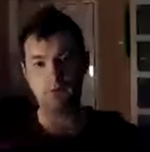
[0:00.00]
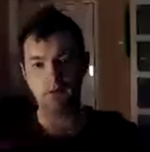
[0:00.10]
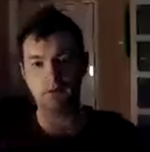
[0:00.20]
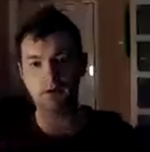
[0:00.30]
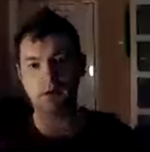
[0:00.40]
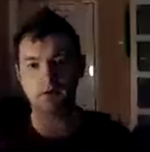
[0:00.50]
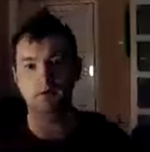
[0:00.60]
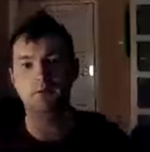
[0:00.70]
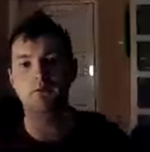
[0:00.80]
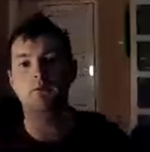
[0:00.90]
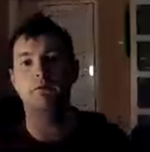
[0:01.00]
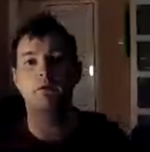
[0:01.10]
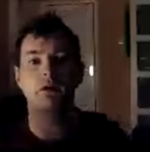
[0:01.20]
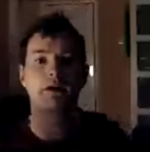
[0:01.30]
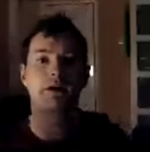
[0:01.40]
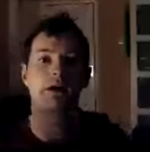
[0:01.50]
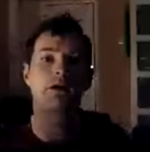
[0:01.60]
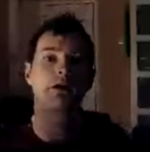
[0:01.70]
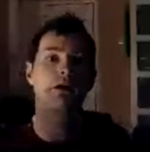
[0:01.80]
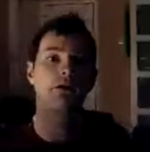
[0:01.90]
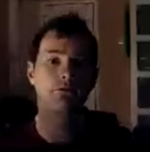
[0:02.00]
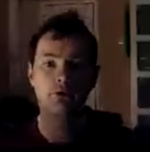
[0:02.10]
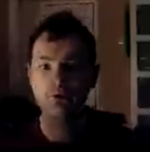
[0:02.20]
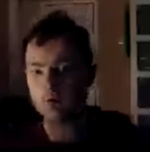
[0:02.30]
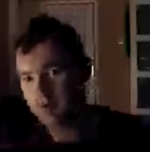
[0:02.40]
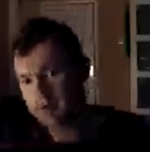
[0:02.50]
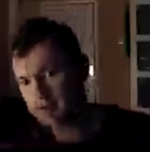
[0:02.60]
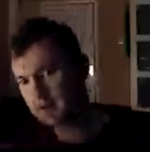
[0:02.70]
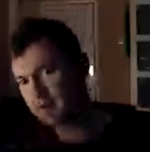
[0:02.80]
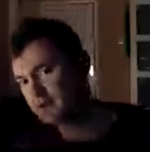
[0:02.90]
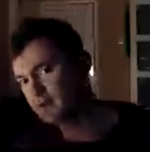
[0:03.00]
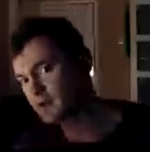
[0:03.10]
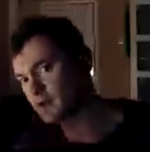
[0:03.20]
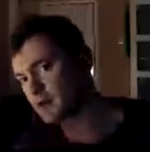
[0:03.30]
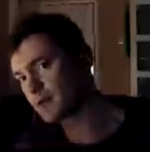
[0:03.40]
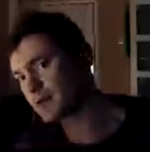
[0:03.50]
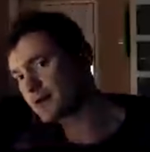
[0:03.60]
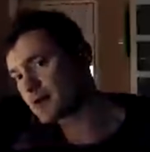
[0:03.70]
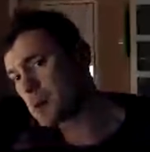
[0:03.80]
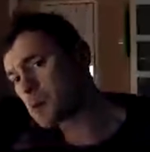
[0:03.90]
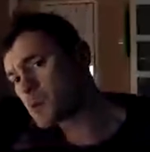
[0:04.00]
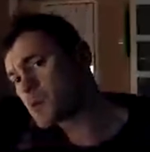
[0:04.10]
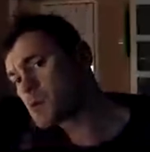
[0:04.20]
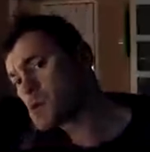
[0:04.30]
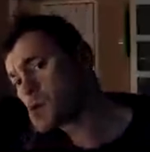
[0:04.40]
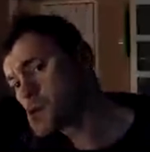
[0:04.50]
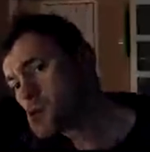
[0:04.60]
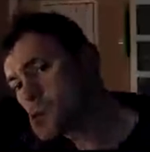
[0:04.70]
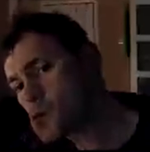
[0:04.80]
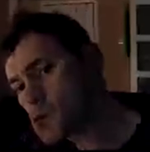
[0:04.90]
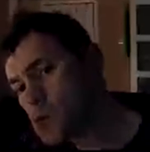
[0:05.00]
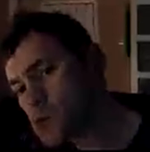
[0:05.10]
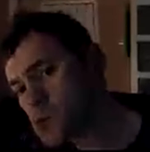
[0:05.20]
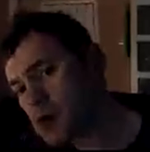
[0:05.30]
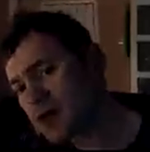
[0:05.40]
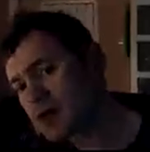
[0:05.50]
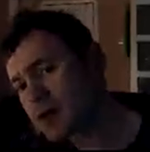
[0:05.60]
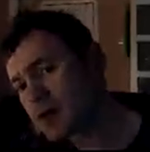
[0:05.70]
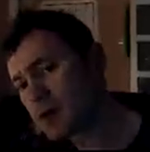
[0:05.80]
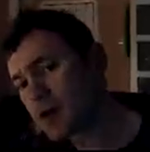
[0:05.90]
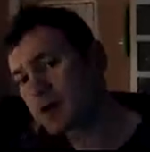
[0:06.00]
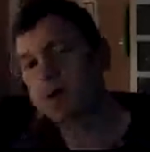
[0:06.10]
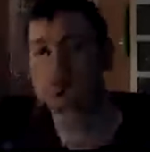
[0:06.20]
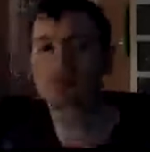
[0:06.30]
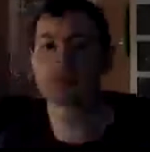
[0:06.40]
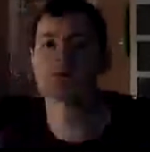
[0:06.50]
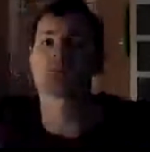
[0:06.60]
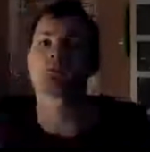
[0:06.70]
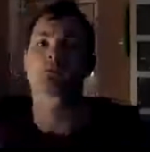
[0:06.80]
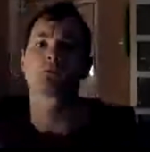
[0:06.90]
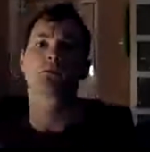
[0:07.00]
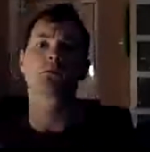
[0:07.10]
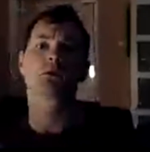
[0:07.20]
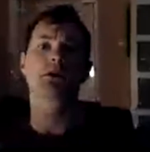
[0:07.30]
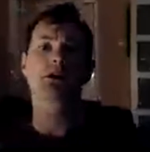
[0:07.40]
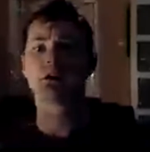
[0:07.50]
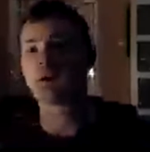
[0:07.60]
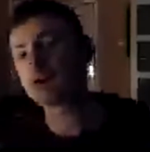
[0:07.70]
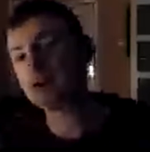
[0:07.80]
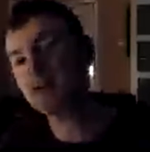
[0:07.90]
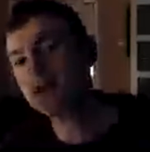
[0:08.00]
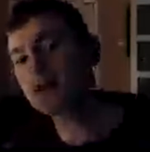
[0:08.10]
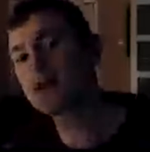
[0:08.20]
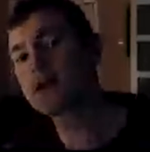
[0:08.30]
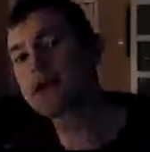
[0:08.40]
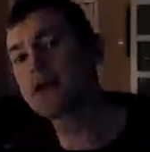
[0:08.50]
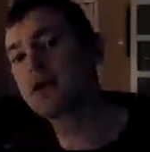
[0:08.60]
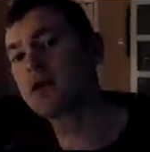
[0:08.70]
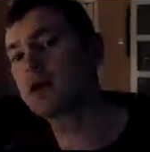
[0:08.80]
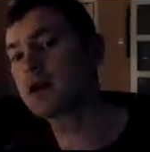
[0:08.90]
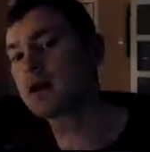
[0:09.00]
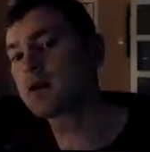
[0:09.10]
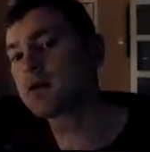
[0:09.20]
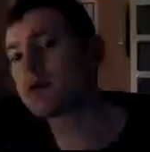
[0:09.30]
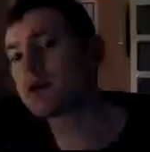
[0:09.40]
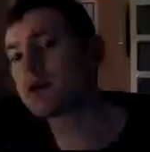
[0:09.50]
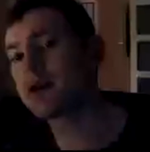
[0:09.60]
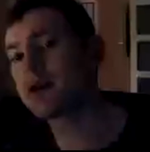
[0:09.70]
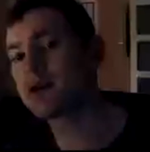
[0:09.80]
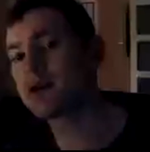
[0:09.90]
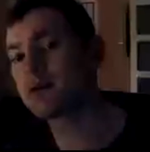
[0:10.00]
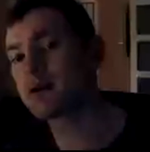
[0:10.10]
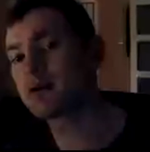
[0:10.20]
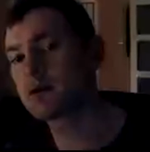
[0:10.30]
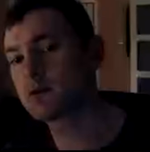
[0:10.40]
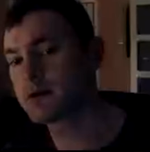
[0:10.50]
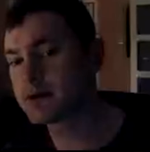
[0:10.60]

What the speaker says: look, from what I hear from, what's the lighting going on with this thing? That's not too bad. Yeah, I'm kind of like concerned that like the lighting in my room is